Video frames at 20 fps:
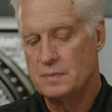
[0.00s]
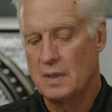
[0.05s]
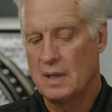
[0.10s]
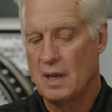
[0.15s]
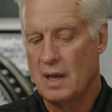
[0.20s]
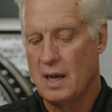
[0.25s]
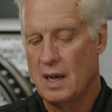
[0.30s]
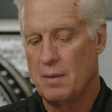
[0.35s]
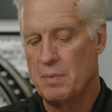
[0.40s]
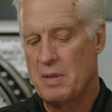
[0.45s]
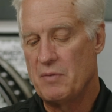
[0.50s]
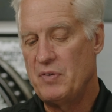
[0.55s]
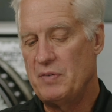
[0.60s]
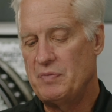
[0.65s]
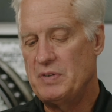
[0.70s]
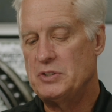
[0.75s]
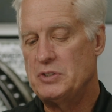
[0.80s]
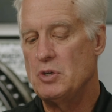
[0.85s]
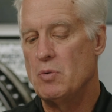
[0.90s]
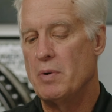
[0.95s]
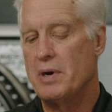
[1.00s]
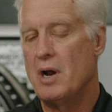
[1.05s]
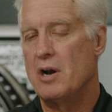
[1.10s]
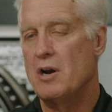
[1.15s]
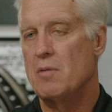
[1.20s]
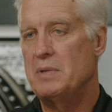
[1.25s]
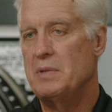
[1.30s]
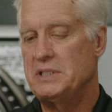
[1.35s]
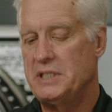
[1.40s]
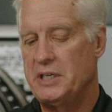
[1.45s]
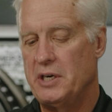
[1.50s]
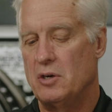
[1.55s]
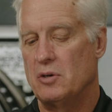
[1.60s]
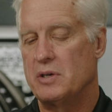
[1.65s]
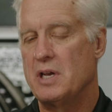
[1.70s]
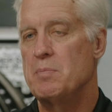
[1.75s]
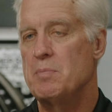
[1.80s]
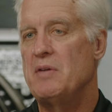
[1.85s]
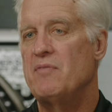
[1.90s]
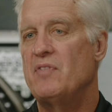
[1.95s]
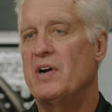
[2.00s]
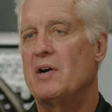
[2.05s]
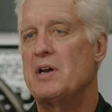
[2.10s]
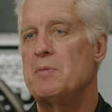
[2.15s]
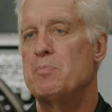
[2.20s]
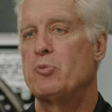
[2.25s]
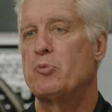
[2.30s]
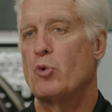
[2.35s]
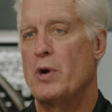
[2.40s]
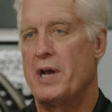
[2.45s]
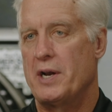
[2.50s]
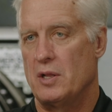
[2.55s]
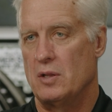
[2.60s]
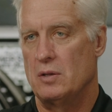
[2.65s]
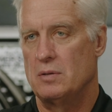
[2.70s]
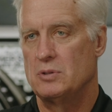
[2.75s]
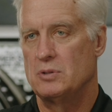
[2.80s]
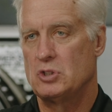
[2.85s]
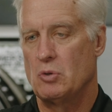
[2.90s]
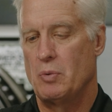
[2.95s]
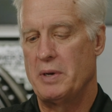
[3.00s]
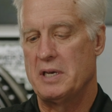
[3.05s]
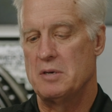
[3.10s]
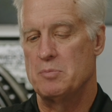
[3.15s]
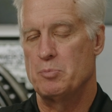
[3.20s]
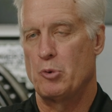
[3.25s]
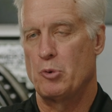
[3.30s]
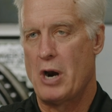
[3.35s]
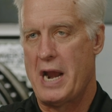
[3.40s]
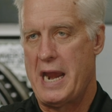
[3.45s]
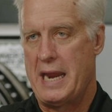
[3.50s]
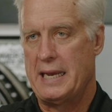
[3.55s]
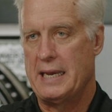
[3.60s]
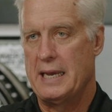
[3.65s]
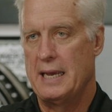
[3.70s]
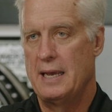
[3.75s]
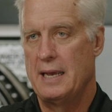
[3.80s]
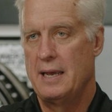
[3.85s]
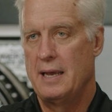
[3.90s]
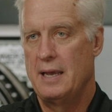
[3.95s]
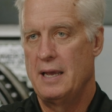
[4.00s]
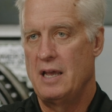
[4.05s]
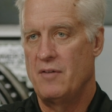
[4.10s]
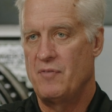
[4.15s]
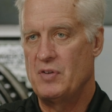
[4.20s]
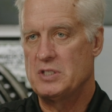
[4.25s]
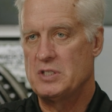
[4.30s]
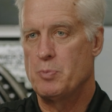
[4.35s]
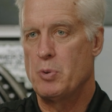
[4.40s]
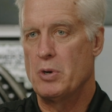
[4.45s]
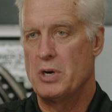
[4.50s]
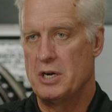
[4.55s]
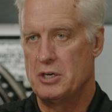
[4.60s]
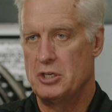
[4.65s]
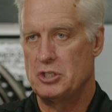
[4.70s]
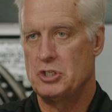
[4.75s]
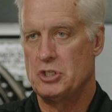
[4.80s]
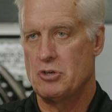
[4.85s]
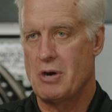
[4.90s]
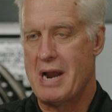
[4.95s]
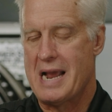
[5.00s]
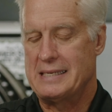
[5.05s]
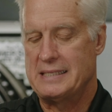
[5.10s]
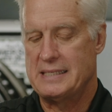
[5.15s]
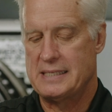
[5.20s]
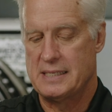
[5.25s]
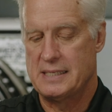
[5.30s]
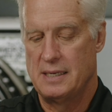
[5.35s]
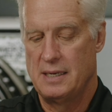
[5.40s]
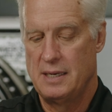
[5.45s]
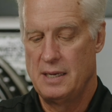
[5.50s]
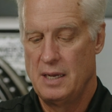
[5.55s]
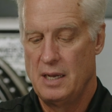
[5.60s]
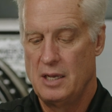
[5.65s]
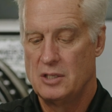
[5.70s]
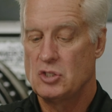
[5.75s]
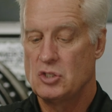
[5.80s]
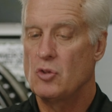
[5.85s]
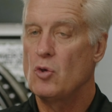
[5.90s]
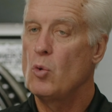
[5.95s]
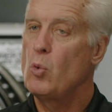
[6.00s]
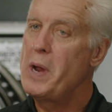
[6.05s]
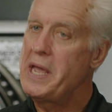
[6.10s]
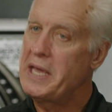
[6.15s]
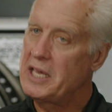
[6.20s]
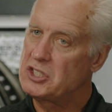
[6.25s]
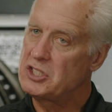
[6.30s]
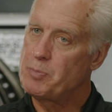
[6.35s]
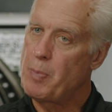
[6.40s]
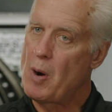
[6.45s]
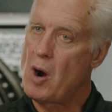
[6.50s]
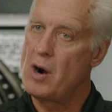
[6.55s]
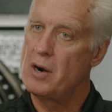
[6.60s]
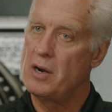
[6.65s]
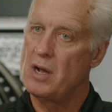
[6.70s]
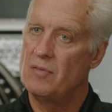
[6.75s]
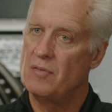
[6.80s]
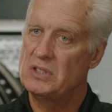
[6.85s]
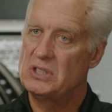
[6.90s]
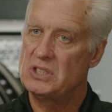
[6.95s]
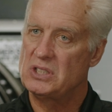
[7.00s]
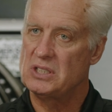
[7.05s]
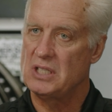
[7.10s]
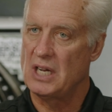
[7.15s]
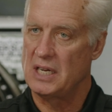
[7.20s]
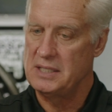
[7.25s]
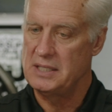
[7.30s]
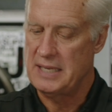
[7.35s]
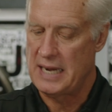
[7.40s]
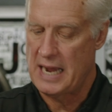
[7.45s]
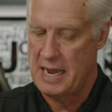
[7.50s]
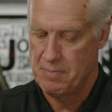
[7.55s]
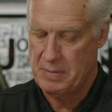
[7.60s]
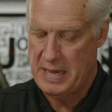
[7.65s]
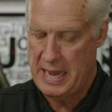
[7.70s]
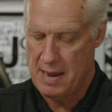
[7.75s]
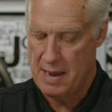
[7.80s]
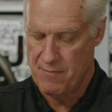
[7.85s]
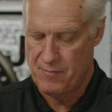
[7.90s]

The 52100 material can be very brittle, so it can break if it's put under stress. So the weakest part of a stud type cam